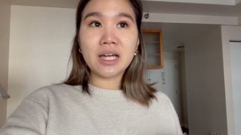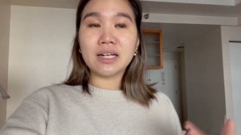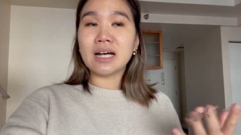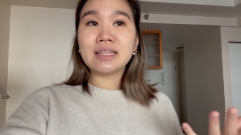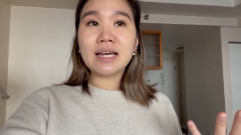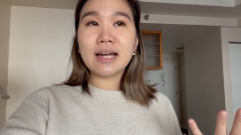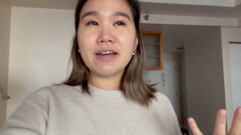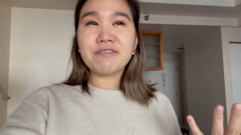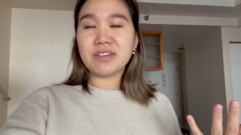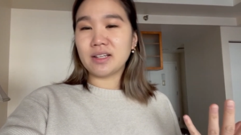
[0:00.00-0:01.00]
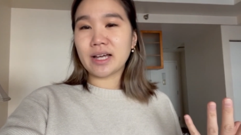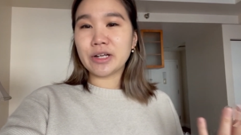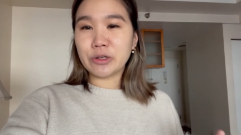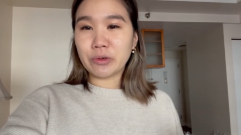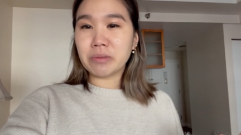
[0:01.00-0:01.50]
Not that I feel like I
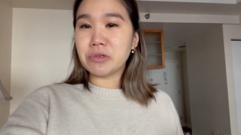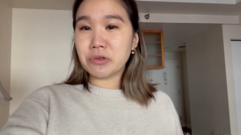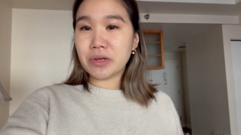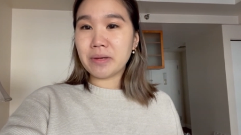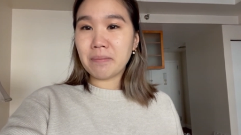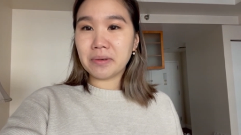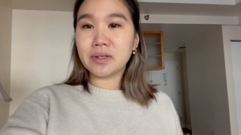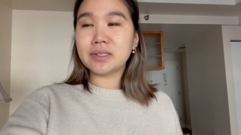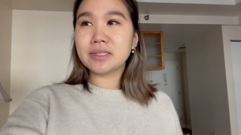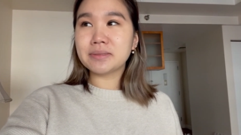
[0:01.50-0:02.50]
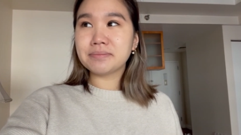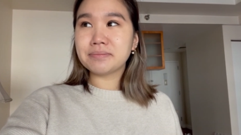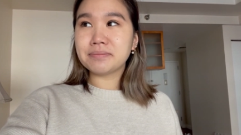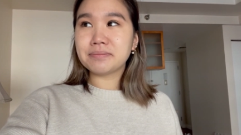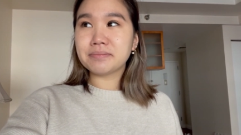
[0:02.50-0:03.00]
know what I'm doing, but
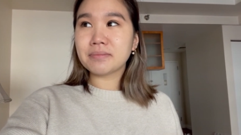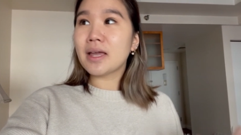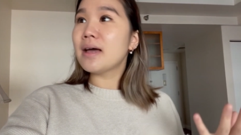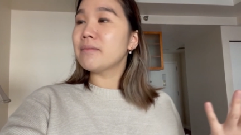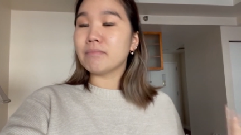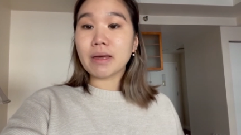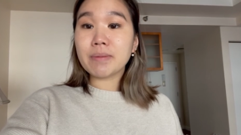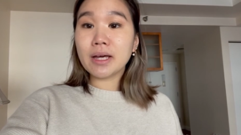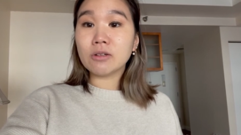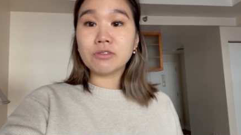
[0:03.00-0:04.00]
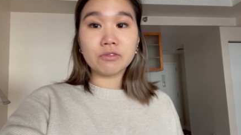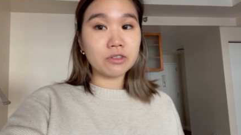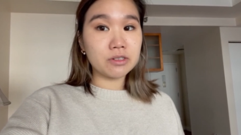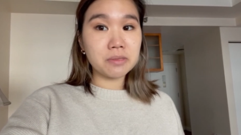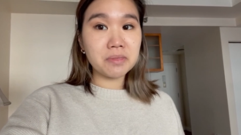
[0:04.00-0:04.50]
may be helpful
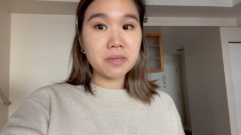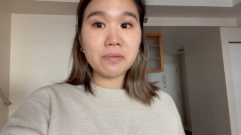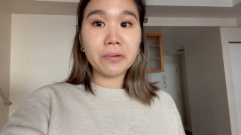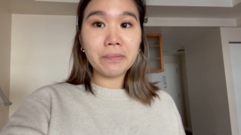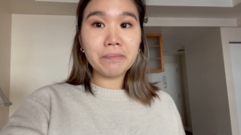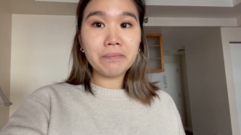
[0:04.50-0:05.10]
for some people.